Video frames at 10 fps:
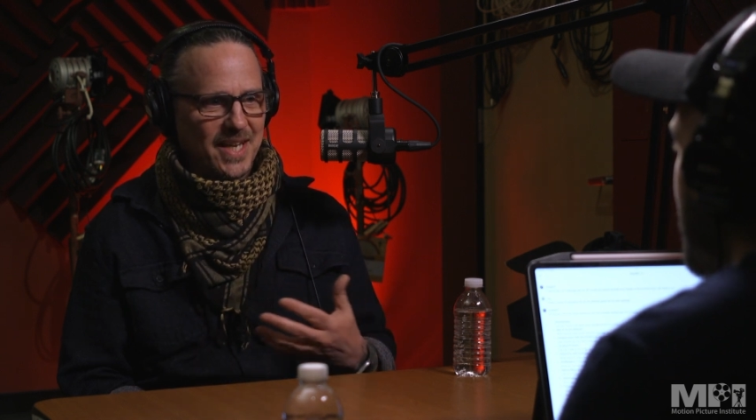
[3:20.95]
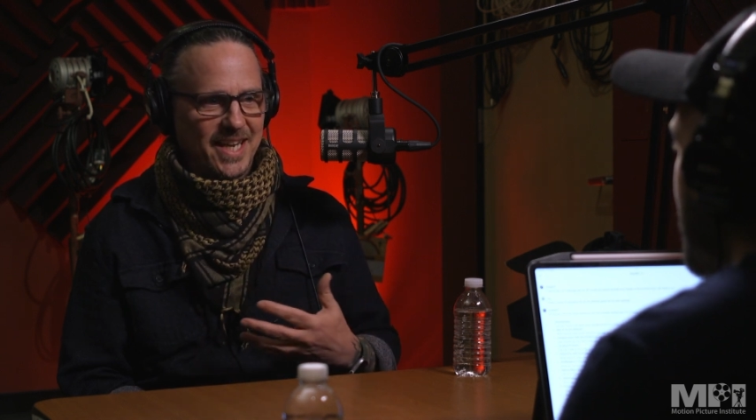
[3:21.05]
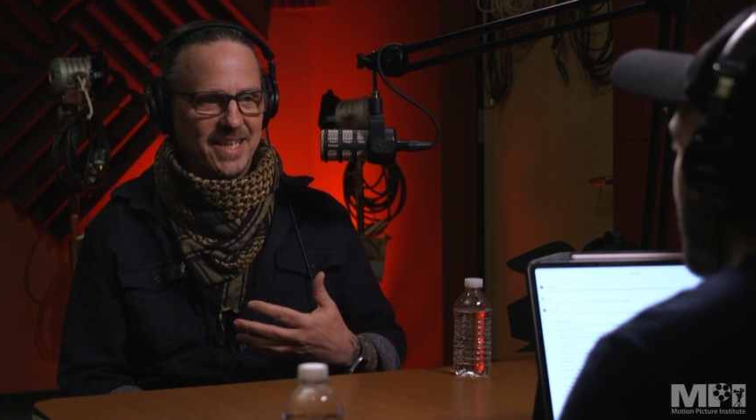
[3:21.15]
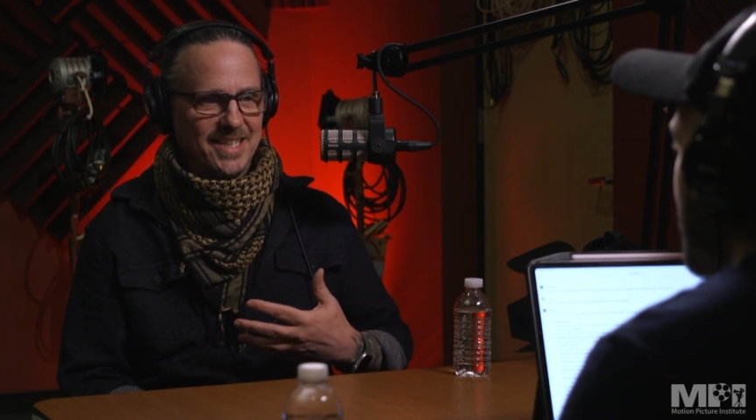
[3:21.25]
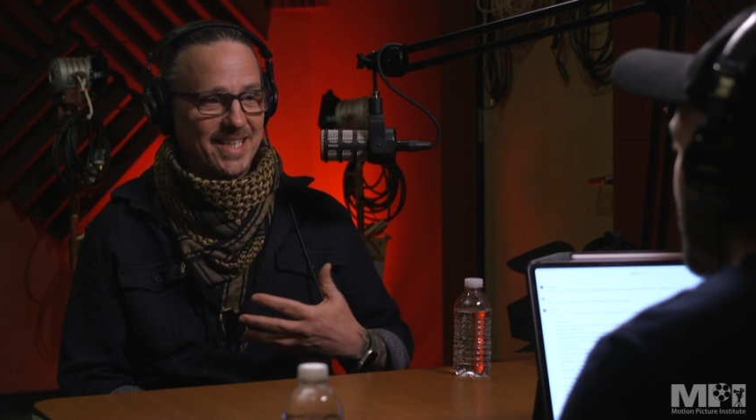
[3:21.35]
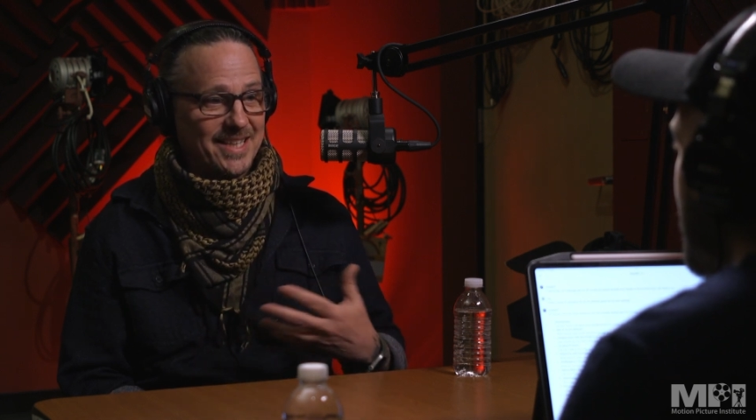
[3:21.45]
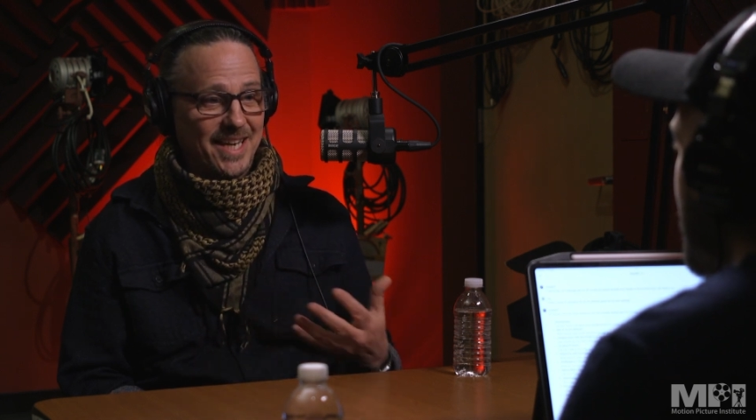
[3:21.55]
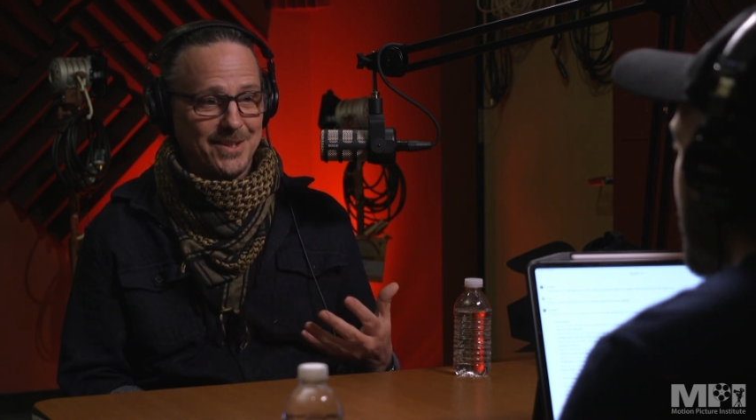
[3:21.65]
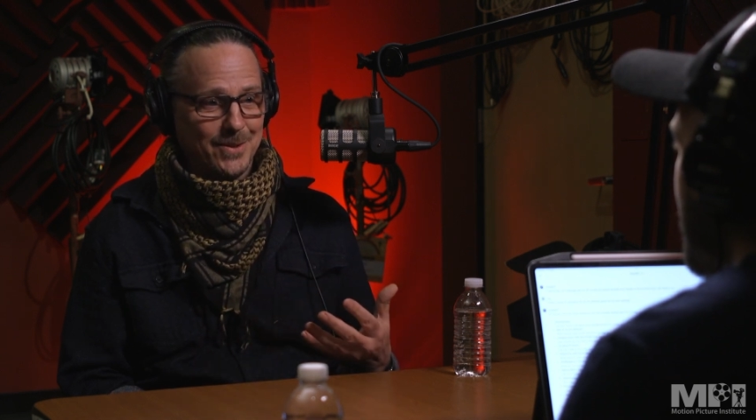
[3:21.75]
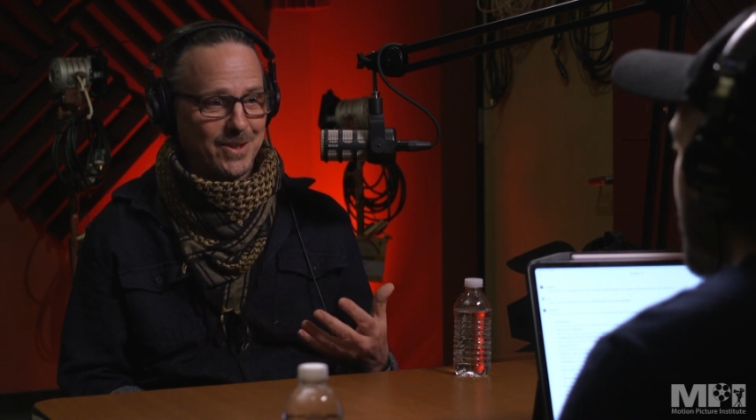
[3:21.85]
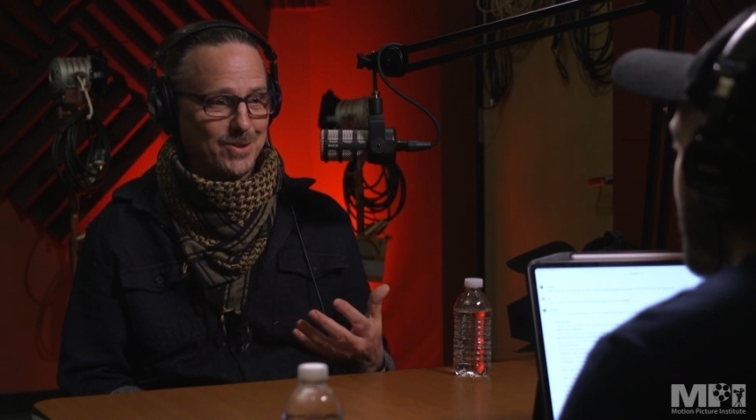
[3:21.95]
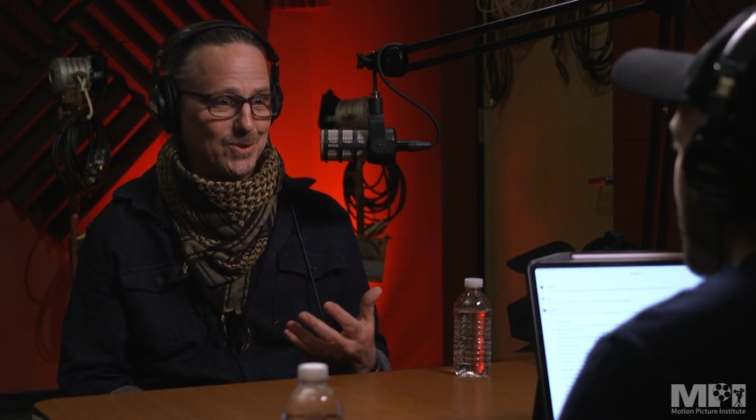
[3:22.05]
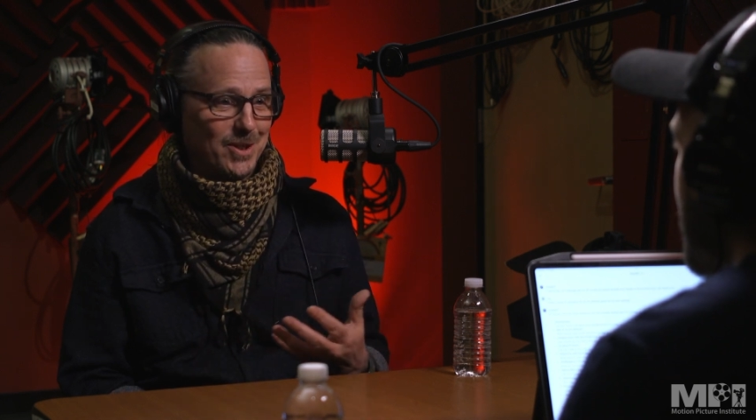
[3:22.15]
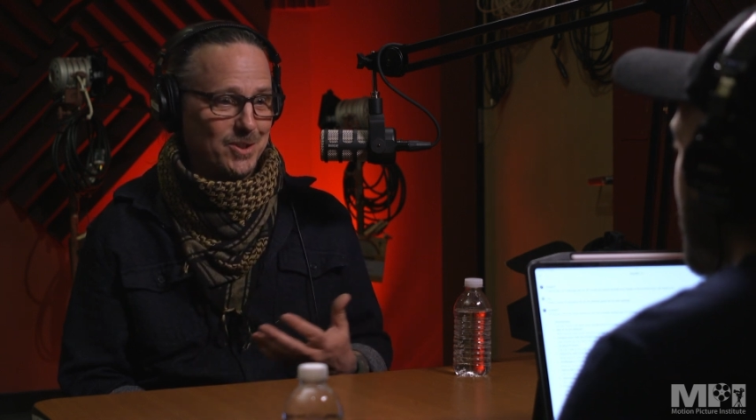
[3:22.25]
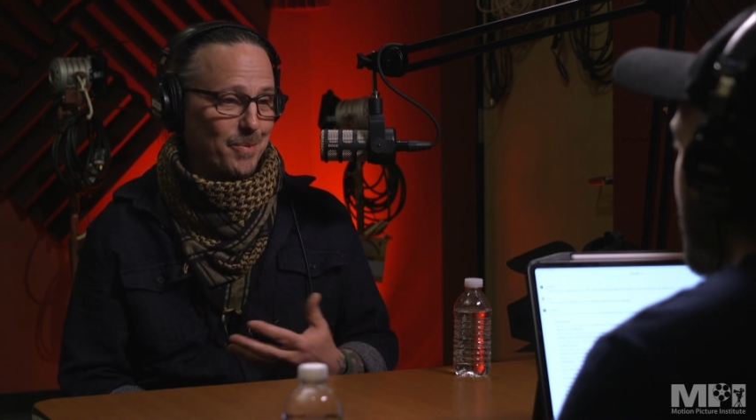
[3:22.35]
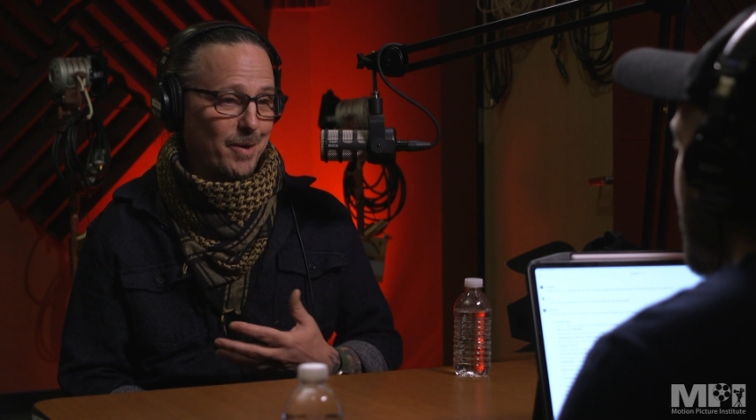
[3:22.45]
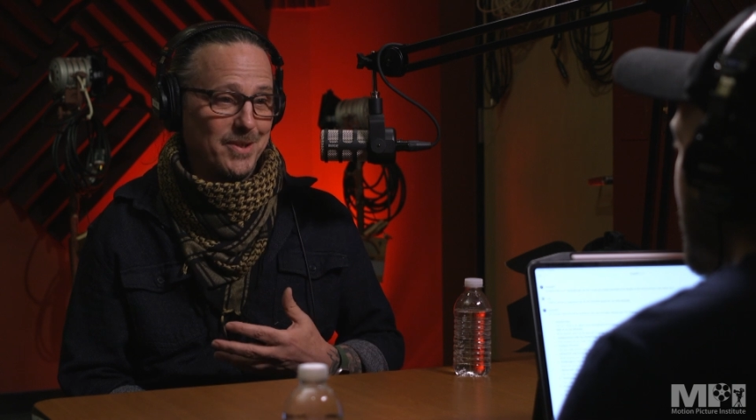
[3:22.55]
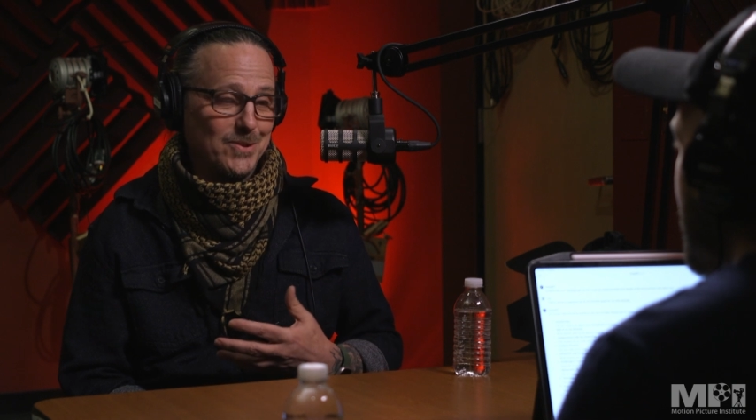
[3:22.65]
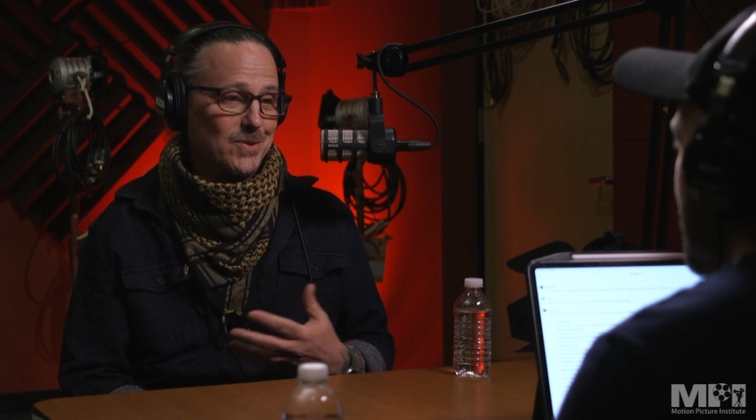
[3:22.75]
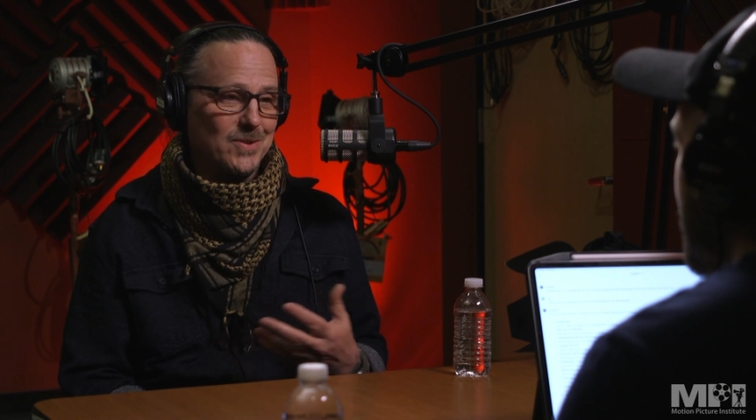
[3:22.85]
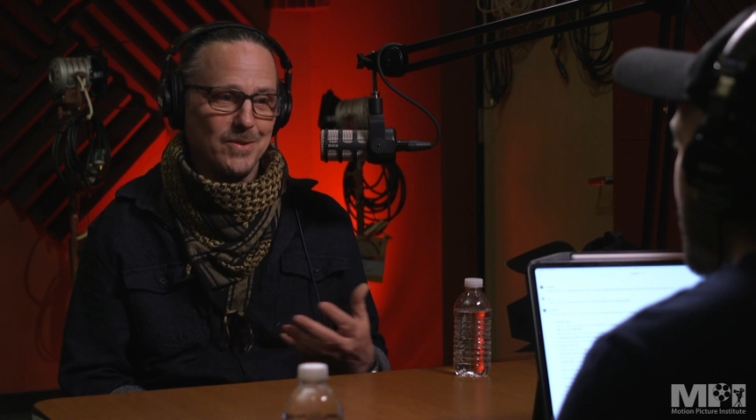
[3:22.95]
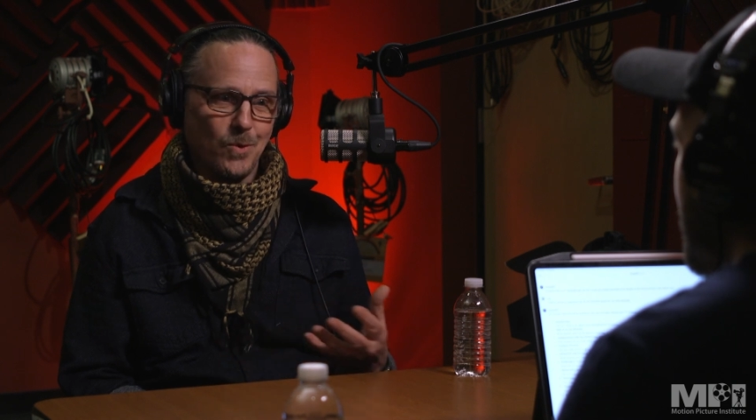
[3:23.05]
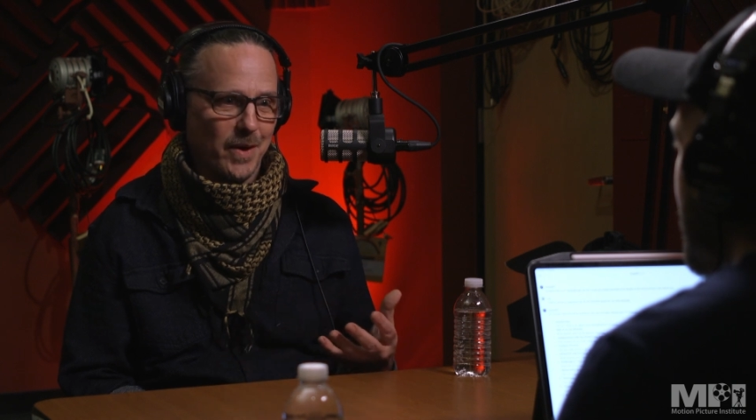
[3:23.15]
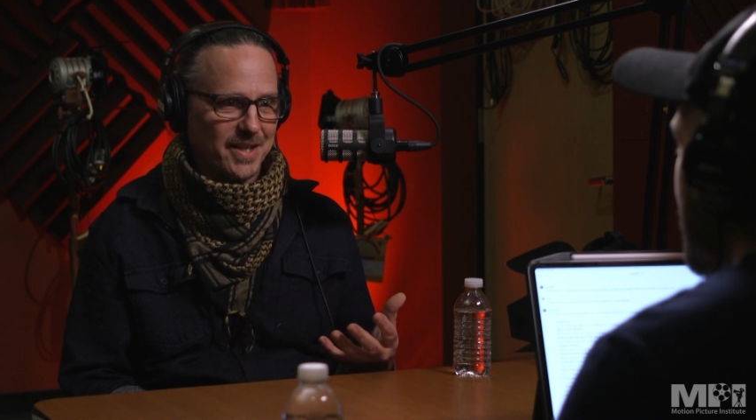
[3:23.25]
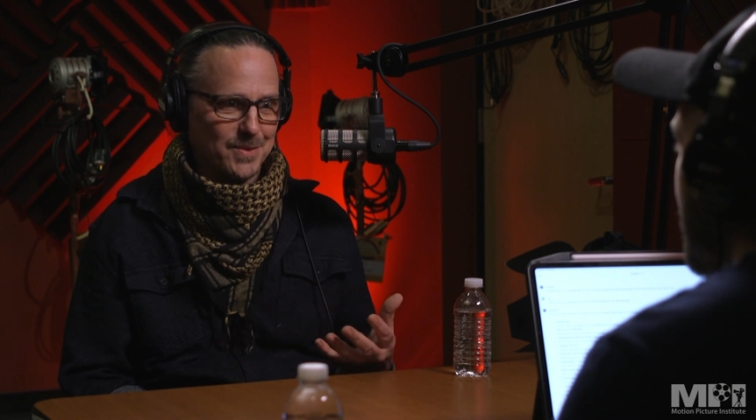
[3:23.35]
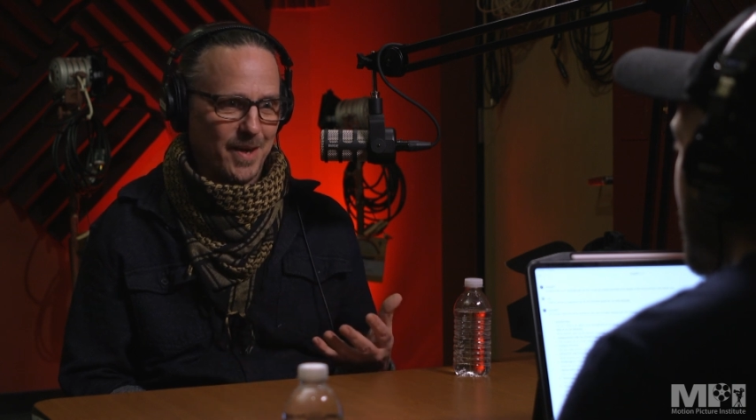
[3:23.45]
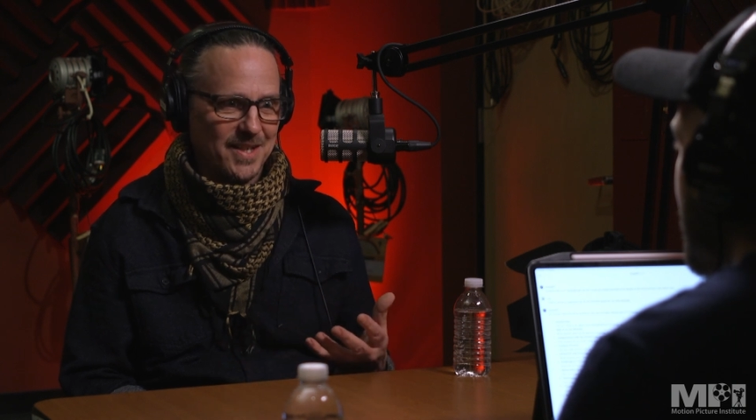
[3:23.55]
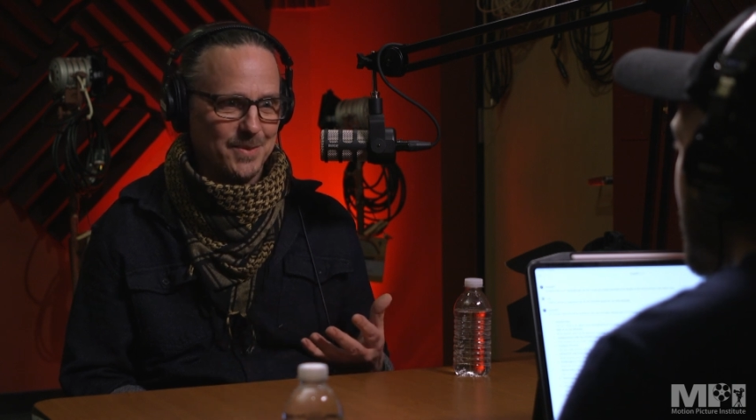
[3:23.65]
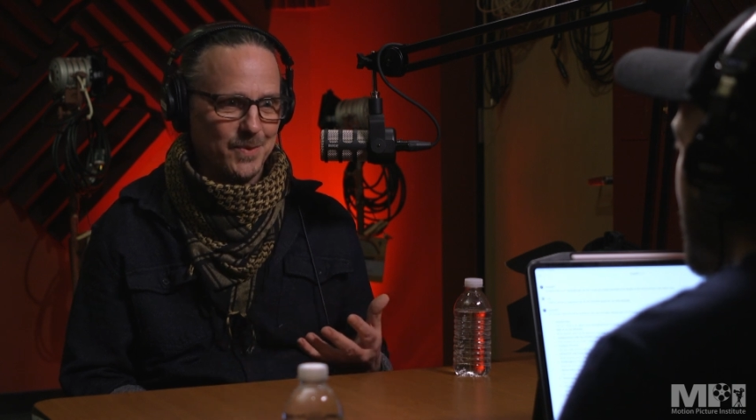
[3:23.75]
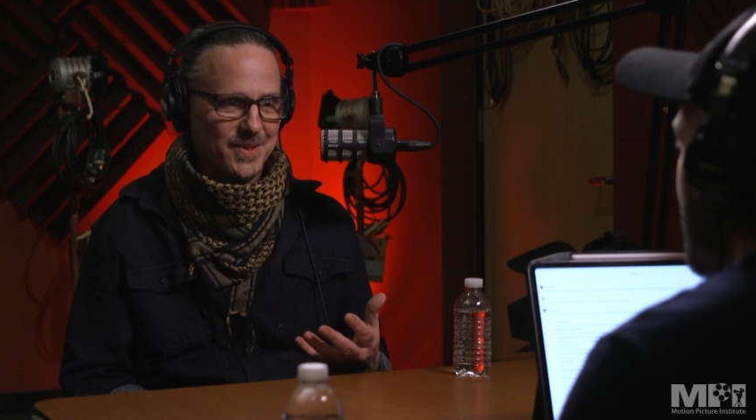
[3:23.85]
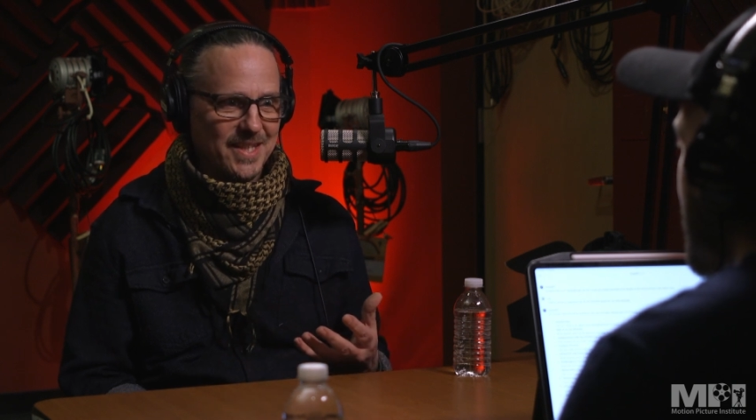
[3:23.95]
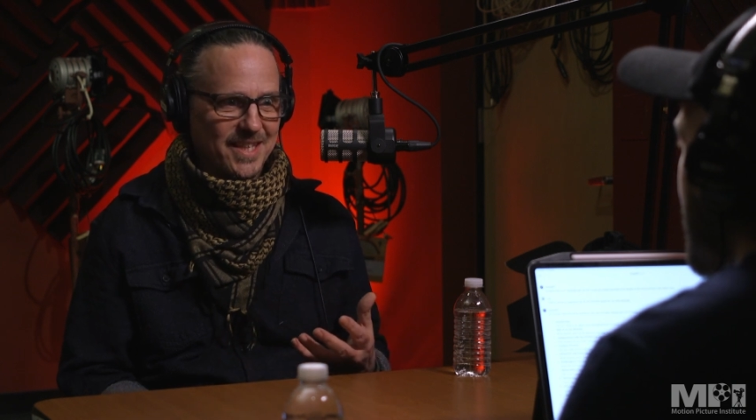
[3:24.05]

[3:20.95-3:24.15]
and get that to the construction department as quick as possible.